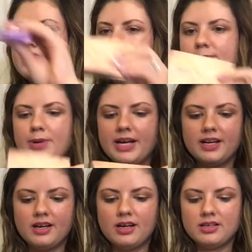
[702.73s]
this
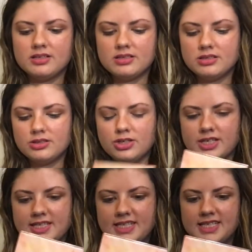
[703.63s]
Becca
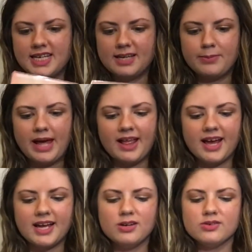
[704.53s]
Chrissy Teigen palette.
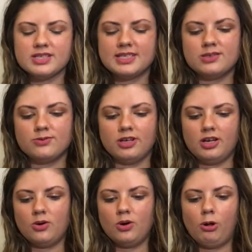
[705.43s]
I know this is really
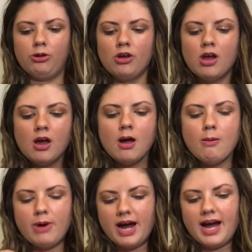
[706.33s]
old,
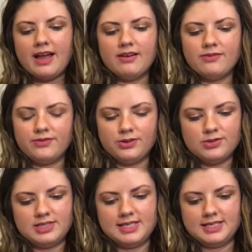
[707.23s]
but I have
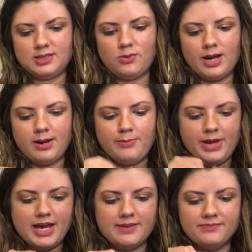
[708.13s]
used this quite a
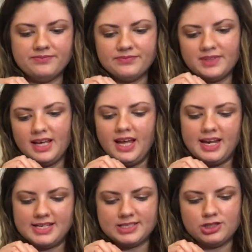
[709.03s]
bit, and
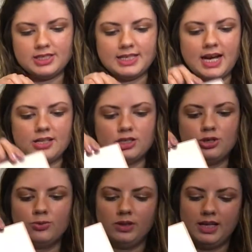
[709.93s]
it's just got
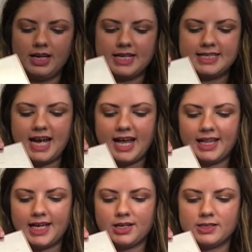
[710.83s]
two really nice
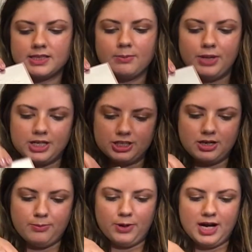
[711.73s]
highlighters, a blush, and a
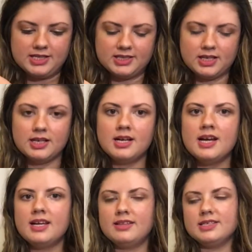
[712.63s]
bronzer.
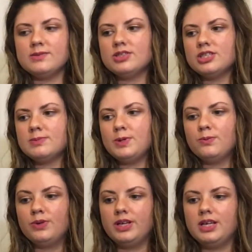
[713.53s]
This would just be
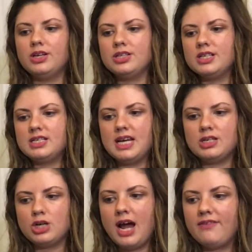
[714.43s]
really good to take
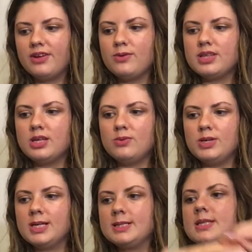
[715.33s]
traveling with you
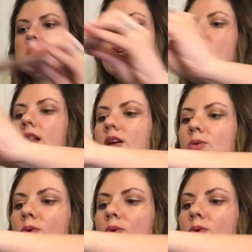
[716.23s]
because it's all in